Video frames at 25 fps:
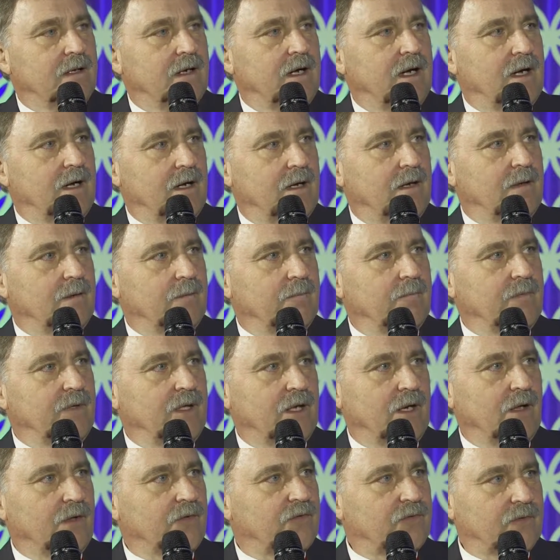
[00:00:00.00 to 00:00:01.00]

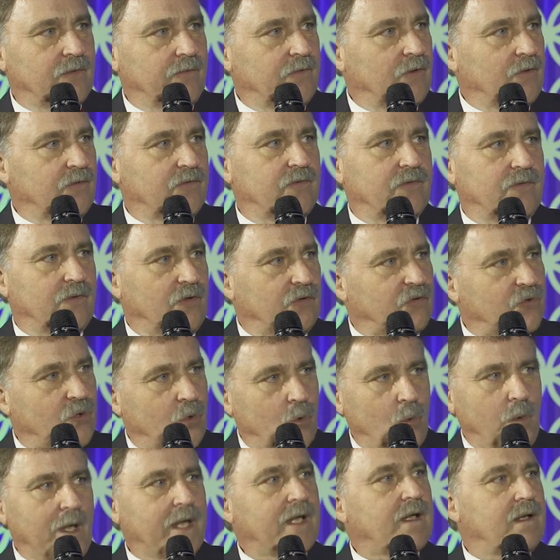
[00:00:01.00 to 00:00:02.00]
So there's
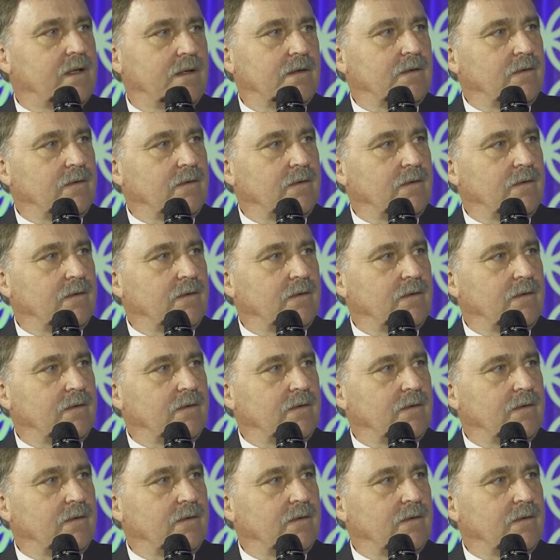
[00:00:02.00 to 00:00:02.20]
quick